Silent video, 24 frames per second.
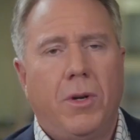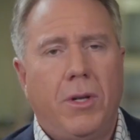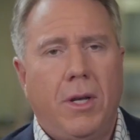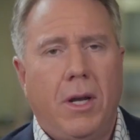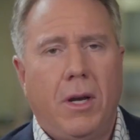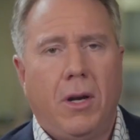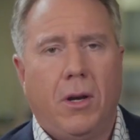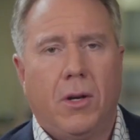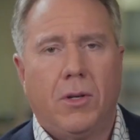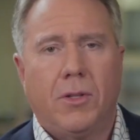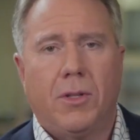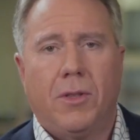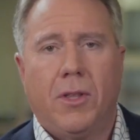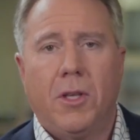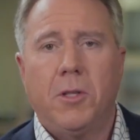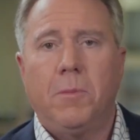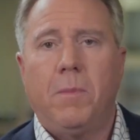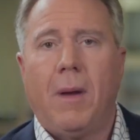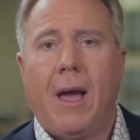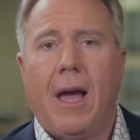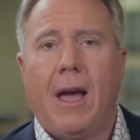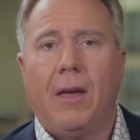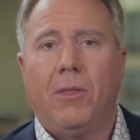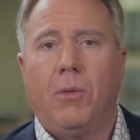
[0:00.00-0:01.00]
years, this
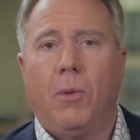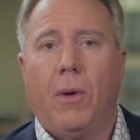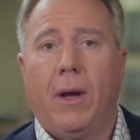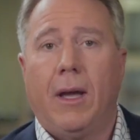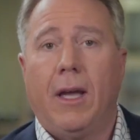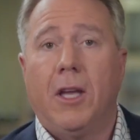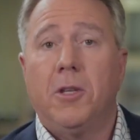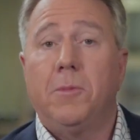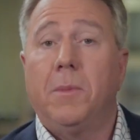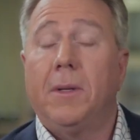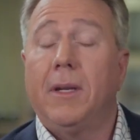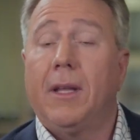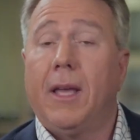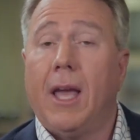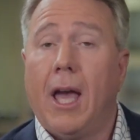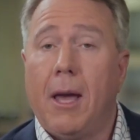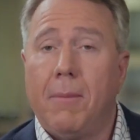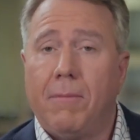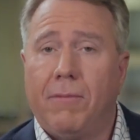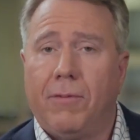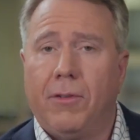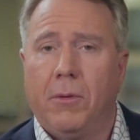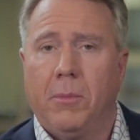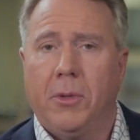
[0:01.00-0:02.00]
pathway has been
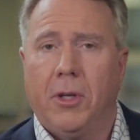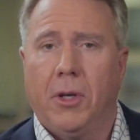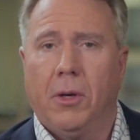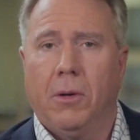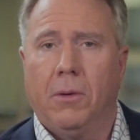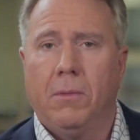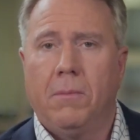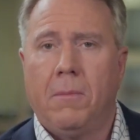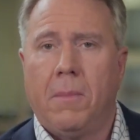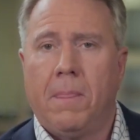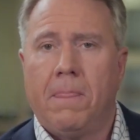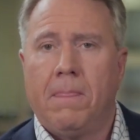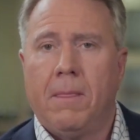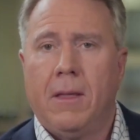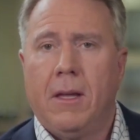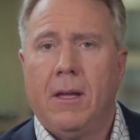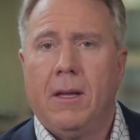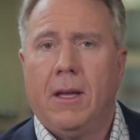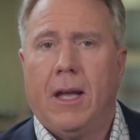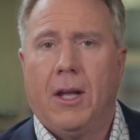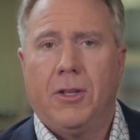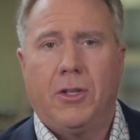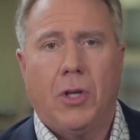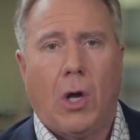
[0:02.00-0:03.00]
kept from you.
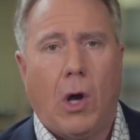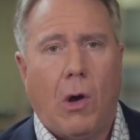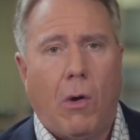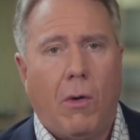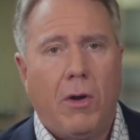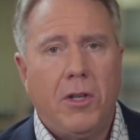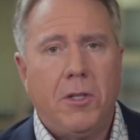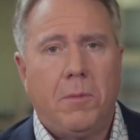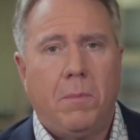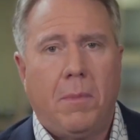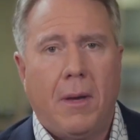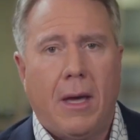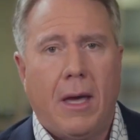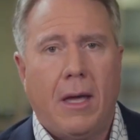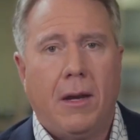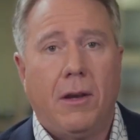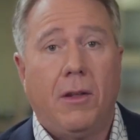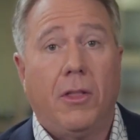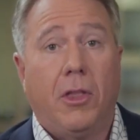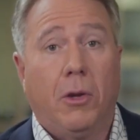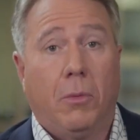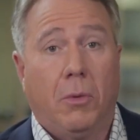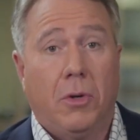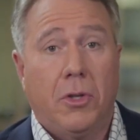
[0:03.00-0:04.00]
It's always been
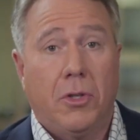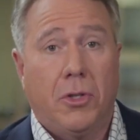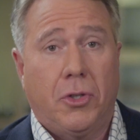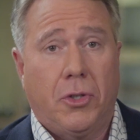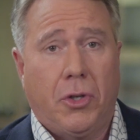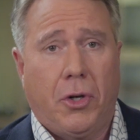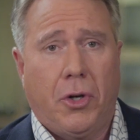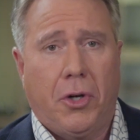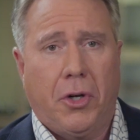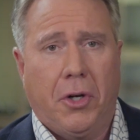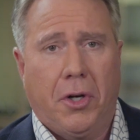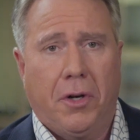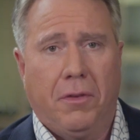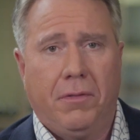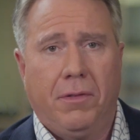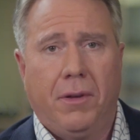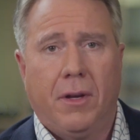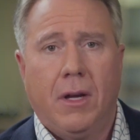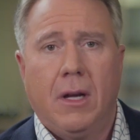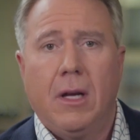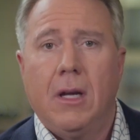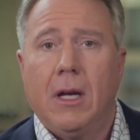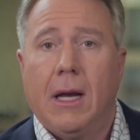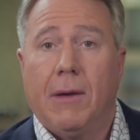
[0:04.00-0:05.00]
the reserve
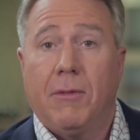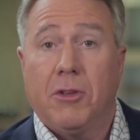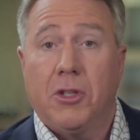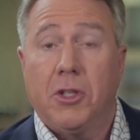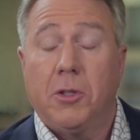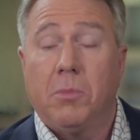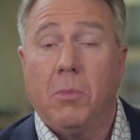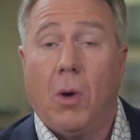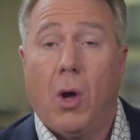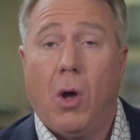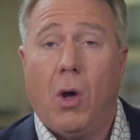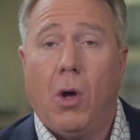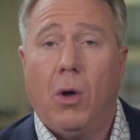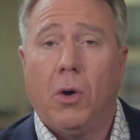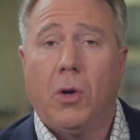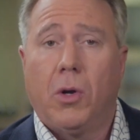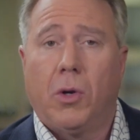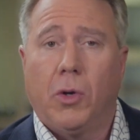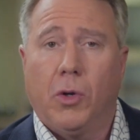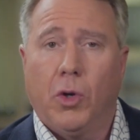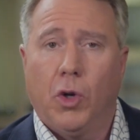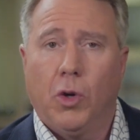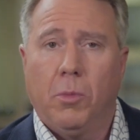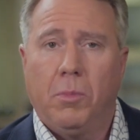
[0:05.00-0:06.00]
of a small
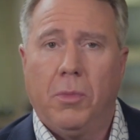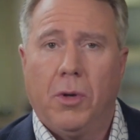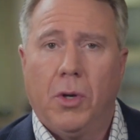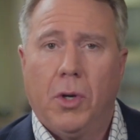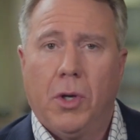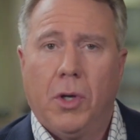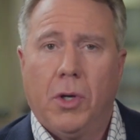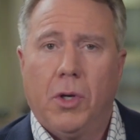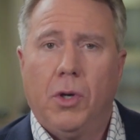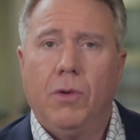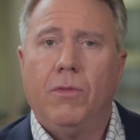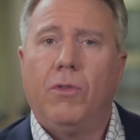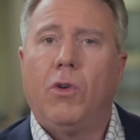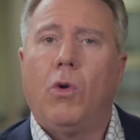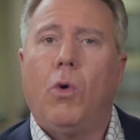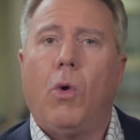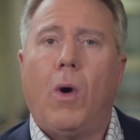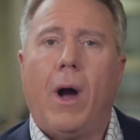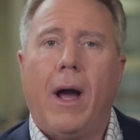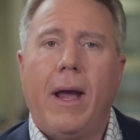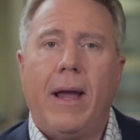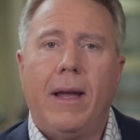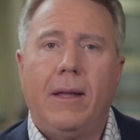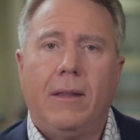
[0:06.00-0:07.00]
group who've
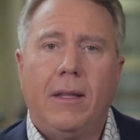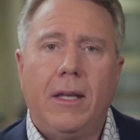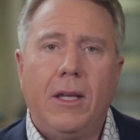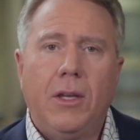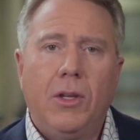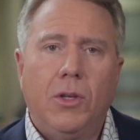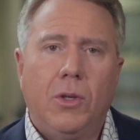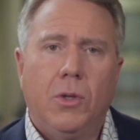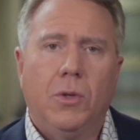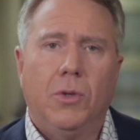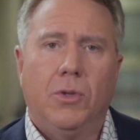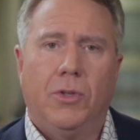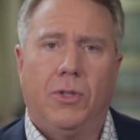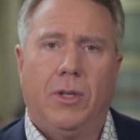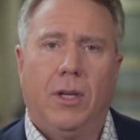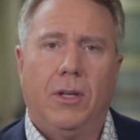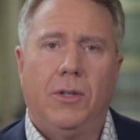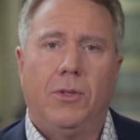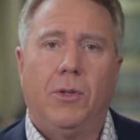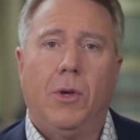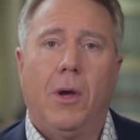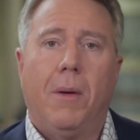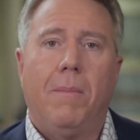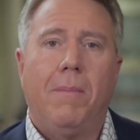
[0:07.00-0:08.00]
quietly used
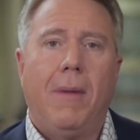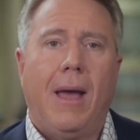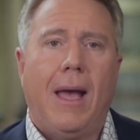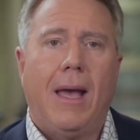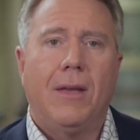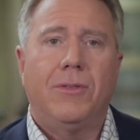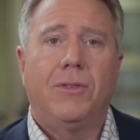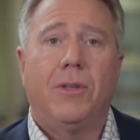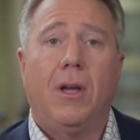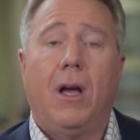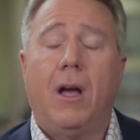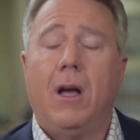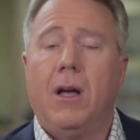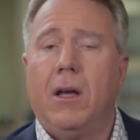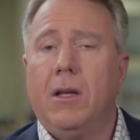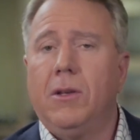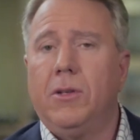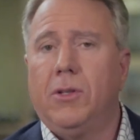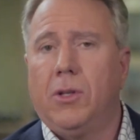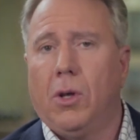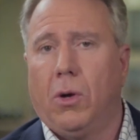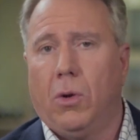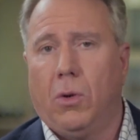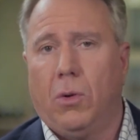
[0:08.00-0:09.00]
it to amass
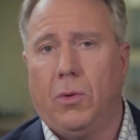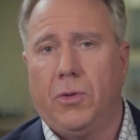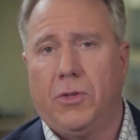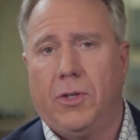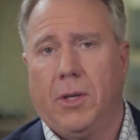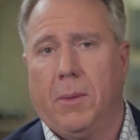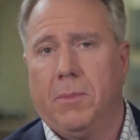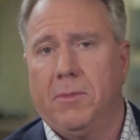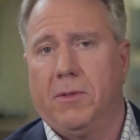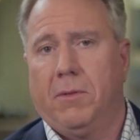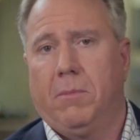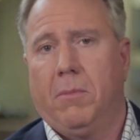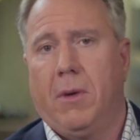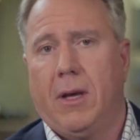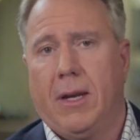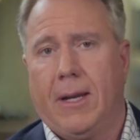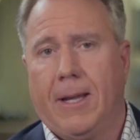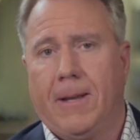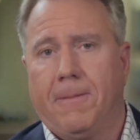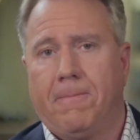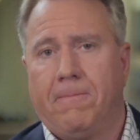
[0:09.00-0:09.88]
untold sums of money.